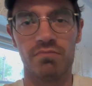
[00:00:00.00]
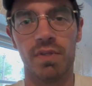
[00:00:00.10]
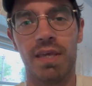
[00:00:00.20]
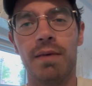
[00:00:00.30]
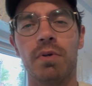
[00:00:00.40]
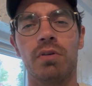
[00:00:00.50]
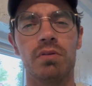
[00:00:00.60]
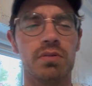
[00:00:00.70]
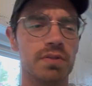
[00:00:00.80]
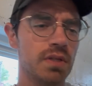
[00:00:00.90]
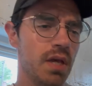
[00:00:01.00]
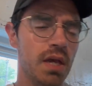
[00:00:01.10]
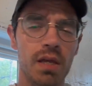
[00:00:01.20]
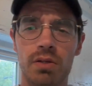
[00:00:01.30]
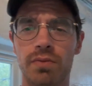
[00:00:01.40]
chemicals,
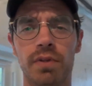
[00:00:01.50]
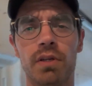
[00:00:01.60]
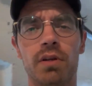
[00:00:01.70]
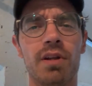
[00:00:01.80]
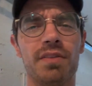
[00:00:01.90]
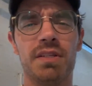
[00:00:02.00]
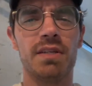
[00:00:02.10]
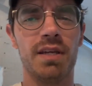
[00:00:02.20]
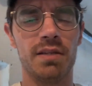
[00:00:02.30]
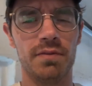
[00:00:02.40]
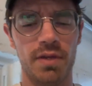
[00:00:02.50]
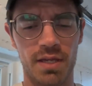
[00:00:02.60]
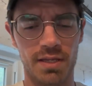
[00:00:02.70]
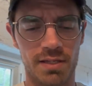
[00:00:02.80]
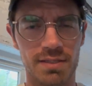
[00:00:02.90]
no vinegar, nothing to kind of
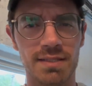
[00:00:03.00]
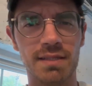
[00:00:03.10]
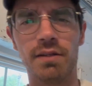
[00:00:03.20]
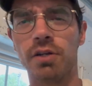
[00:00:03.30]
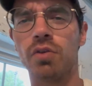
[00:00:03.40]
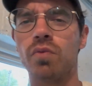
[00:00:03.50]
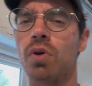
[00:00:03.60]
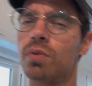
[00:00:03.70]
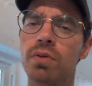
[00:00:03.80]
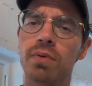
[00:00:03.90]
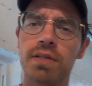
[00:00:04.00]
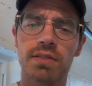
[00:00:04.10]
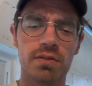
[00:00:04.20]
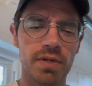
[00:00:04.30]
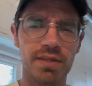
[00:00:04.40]
sit there and erode the rust
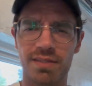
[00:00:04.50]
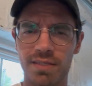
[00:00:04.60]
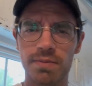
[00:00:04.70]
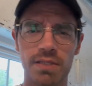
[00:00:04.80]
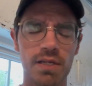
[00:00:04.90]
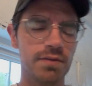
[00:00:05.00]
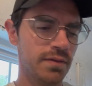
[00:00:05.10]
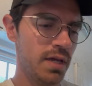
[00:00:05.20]
away, the deep stuff.